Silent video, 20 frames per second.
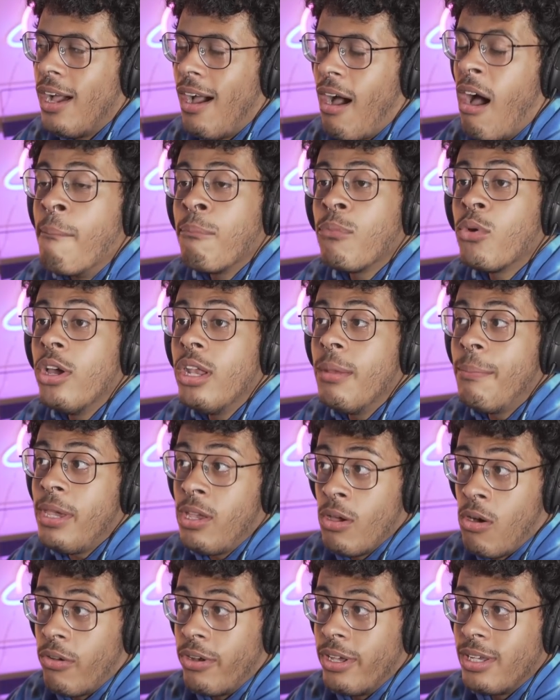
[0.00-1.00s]
I'm gonna be
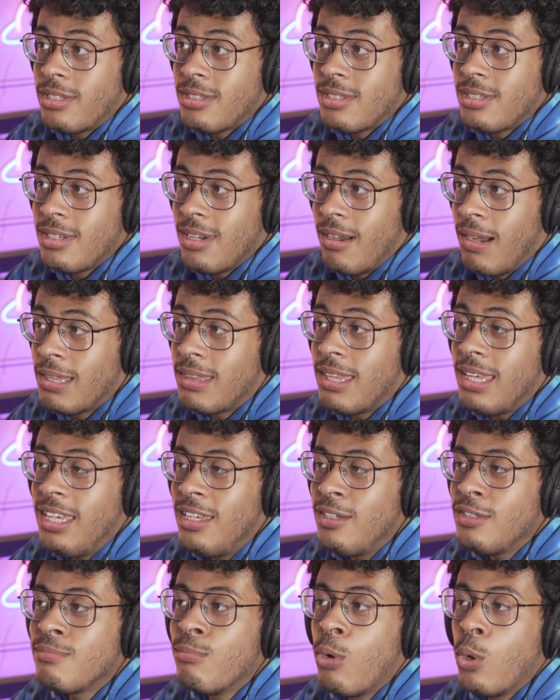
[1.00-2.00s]
honest. I think
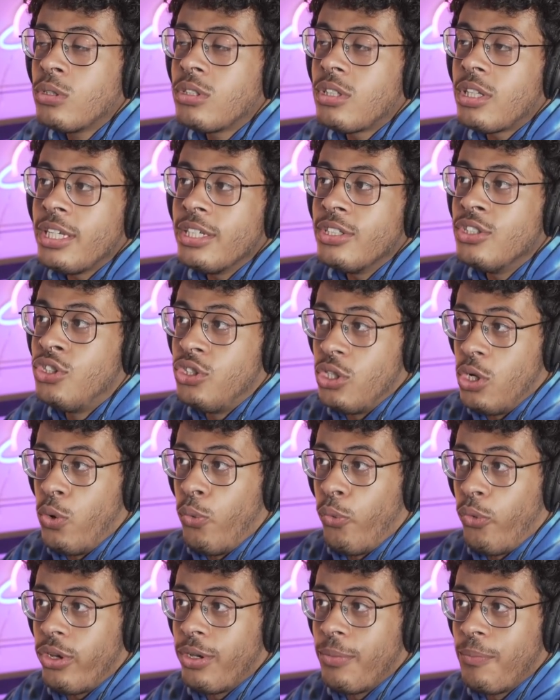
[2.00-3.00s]
it's mostly a
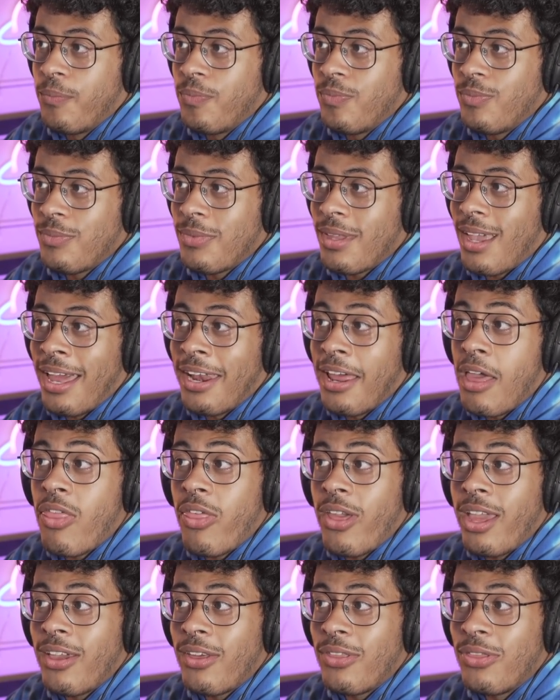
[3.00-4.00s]
joke, and I
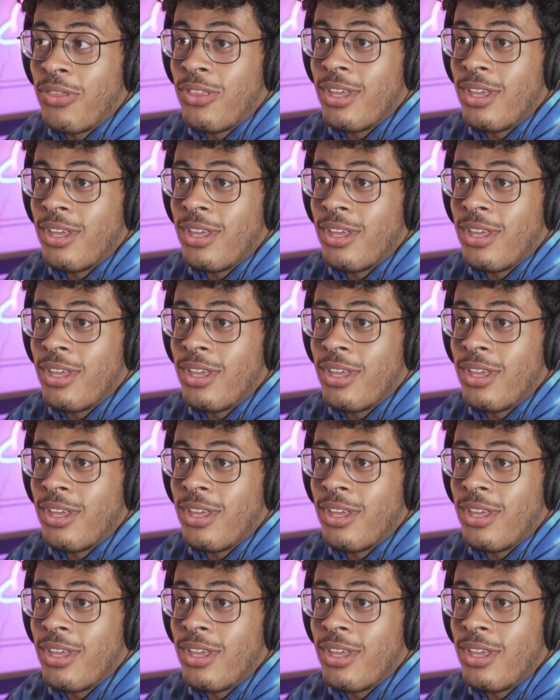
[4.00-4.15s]
think really?